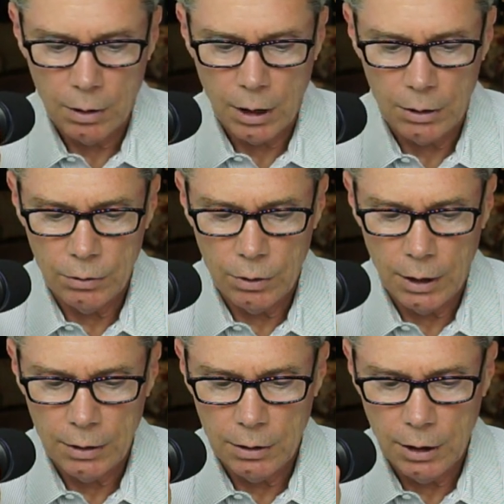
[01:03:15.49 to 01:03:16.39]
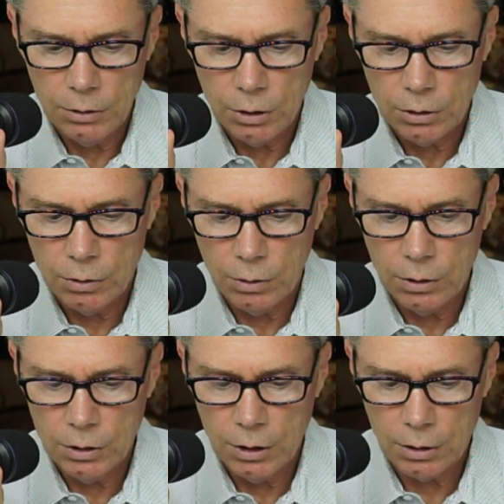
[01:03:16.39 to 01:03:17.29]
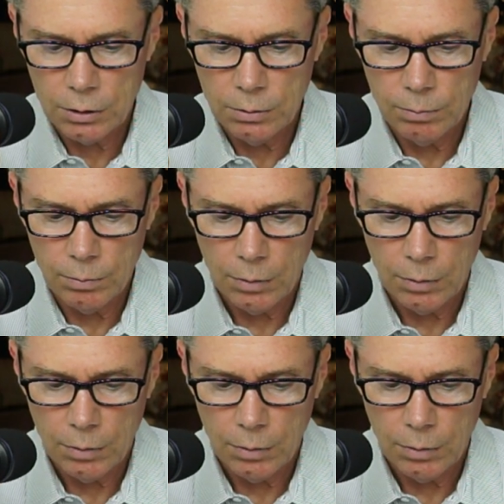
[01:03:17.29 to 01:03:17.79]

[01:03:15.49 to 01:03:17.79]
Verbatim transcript: Kyle, do you like the Datejust 36?